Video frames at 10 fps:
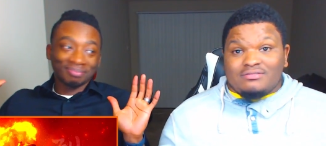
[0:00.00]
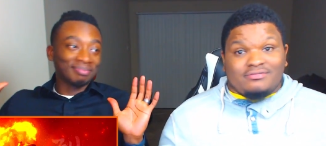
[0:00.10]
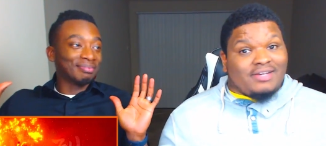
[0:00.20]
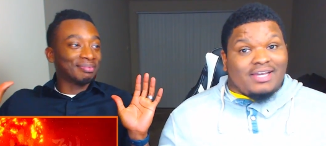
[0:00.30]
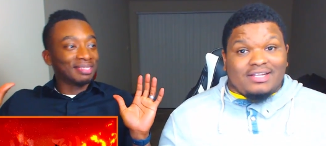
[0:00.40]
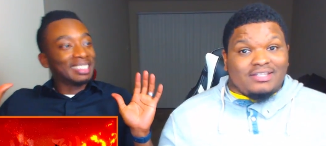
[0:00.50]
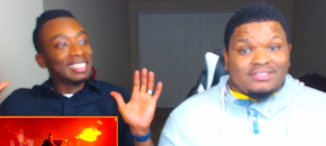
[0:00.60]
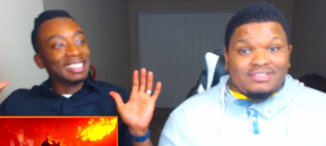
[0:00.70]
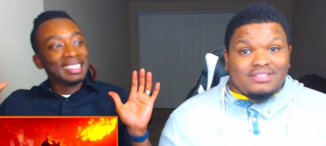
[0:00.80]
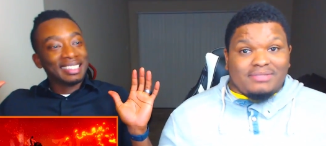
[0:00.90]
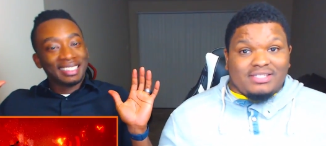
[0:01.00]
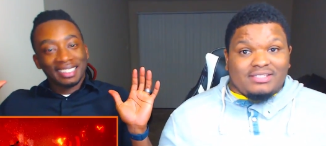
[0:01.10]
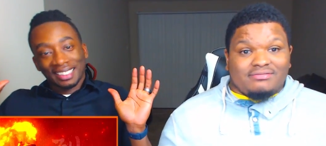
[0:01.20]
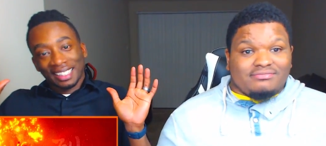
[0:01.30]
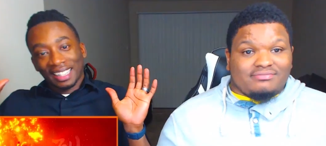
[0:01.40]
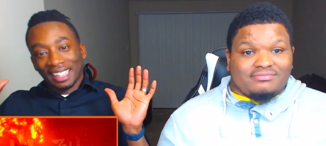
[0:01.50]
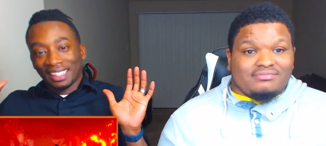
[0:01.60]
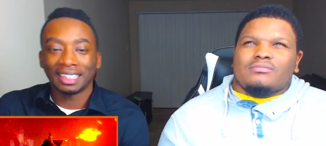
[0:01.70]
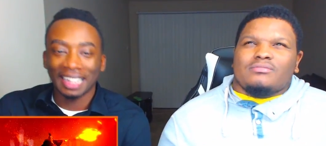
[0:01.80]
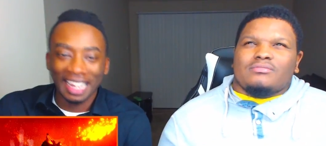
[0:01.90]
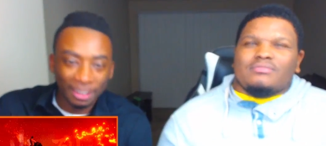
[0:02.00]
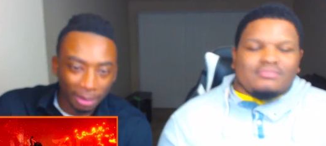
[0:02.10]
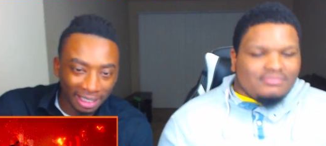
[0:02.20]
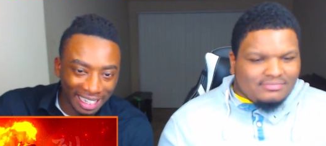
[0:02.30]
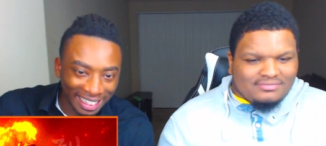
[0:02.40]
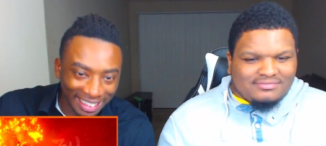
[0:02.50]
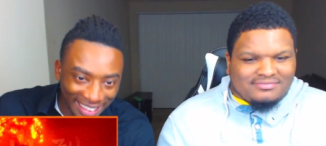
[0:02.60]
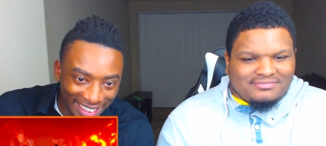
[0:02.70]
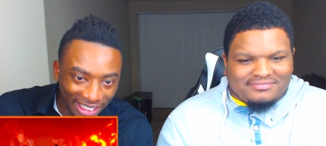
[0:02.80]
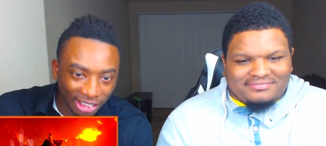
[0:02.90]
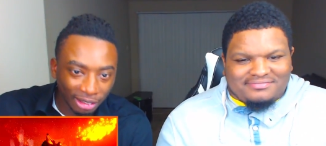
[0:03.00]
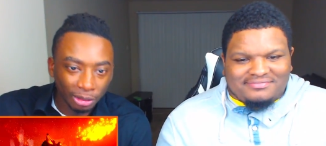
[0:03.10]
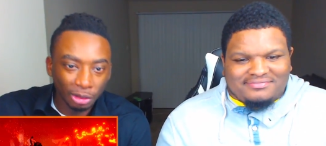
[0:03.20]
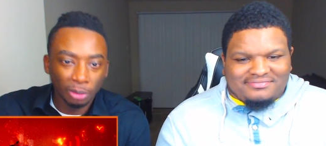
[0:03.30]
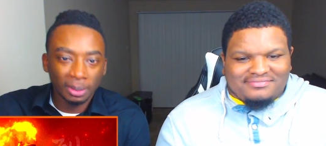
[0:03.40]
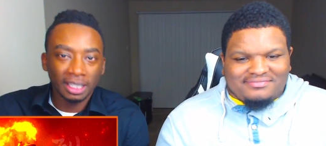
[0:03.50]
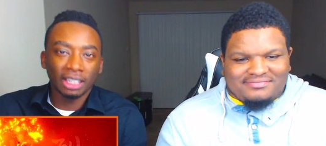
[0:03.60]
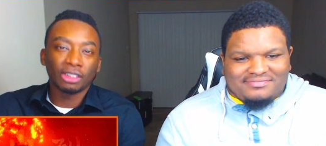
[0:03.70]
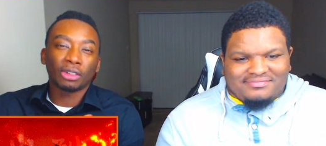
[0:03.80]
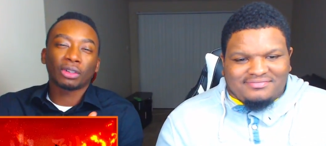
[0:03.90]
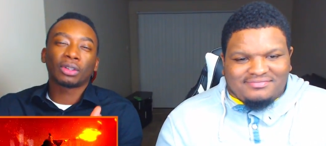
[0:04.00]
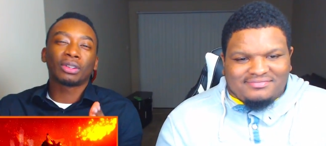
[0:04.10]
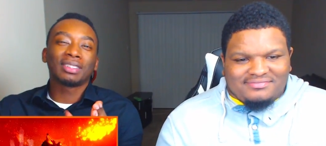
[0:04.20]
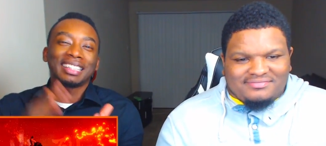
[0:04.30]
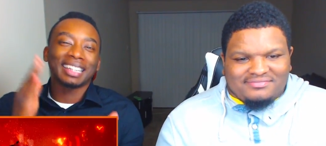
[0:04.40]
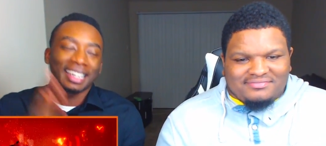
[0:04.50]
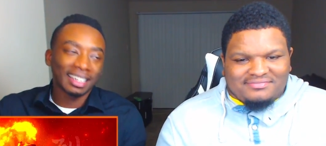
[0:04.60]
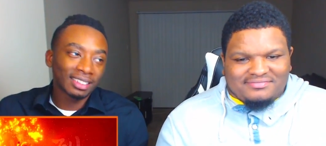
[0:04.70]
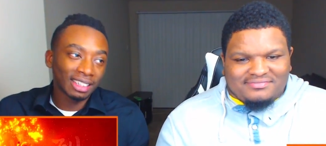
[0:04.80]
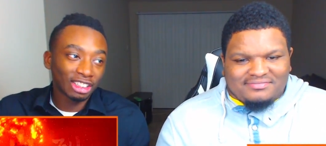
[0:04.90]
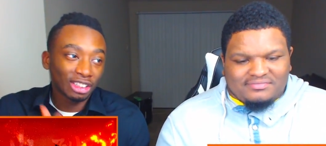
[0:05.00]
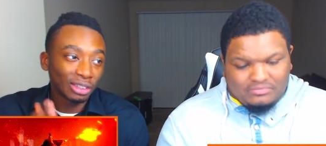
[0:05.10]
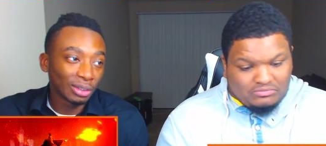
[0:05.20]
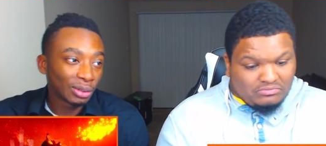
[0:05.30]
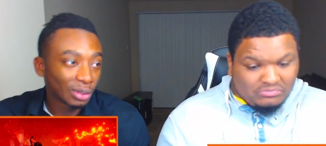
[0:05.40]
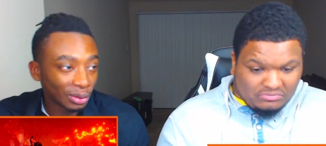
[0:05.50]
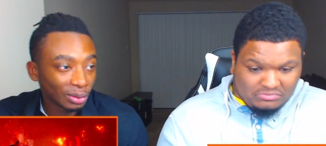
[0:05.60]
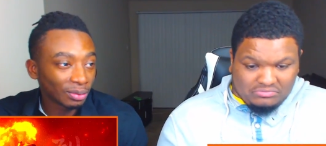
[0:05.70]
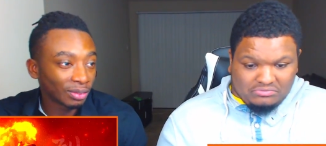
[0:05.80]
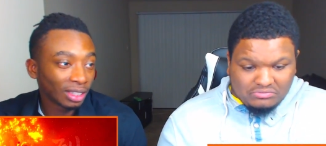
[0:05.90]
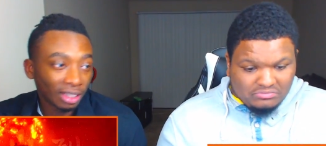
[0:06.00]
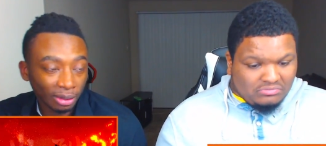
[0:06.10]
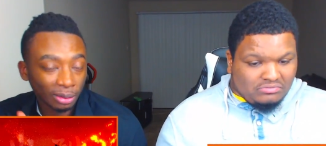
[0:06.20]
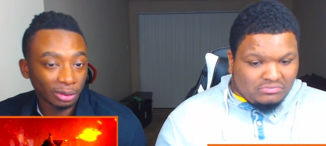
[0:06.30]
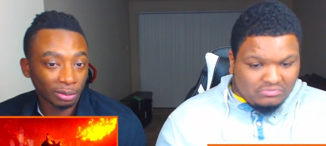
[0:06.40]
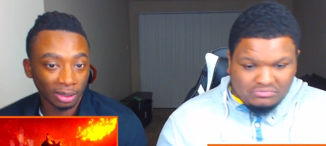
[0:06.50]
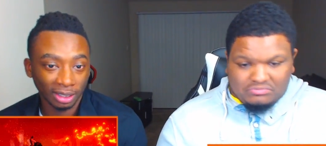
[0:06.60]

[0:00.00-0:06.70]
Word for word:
Speaker 1: five dollar tip, man. Hey, last but not least, you'll be getting early access to YouTube videos, bro.